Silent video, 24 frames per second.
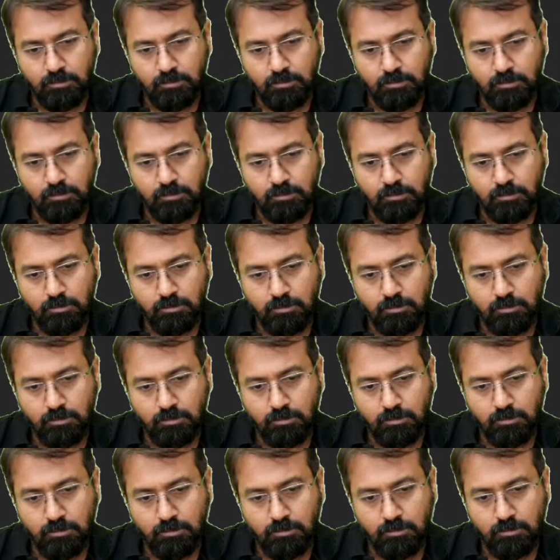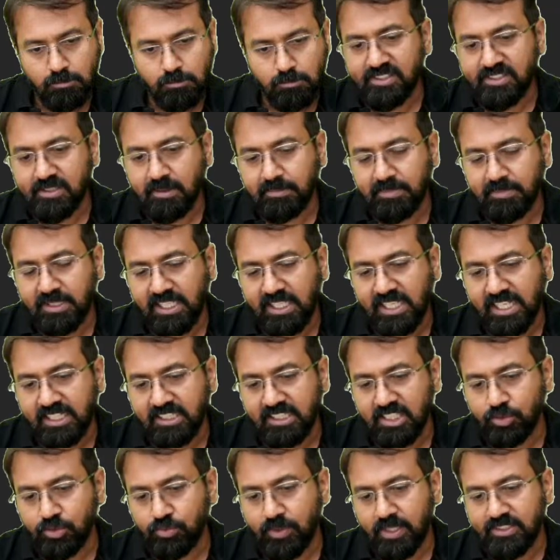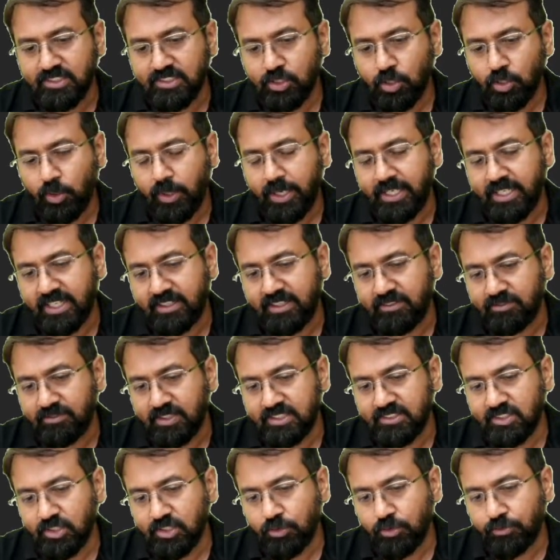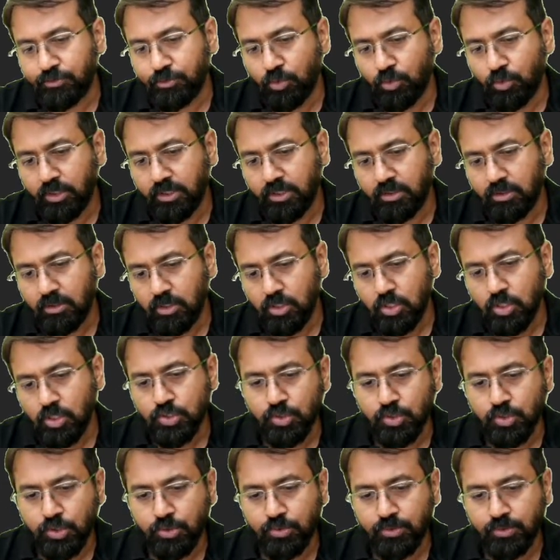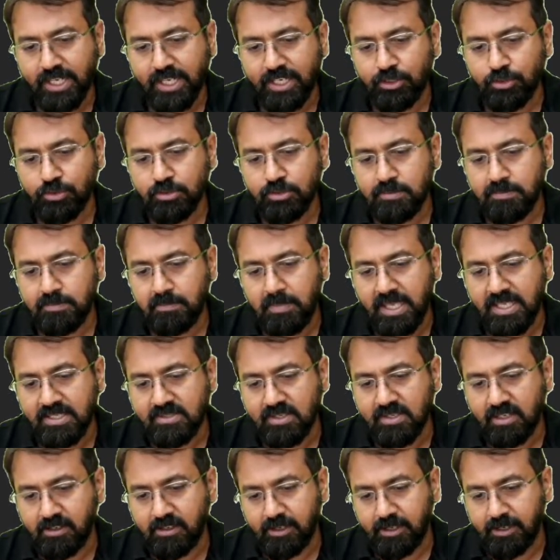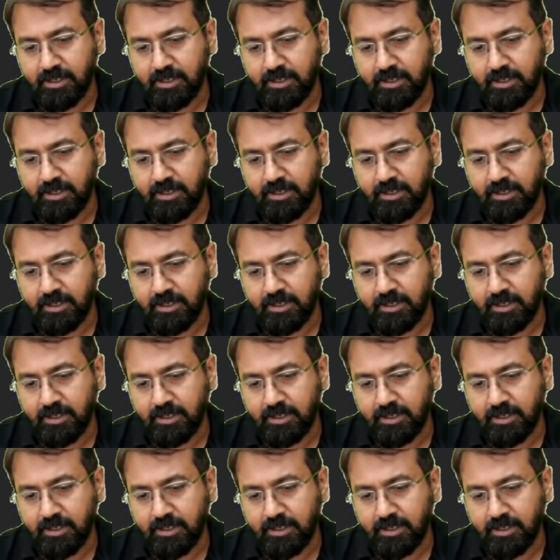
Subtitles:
And in case if it is something like this 108 and 104, so you can use base 100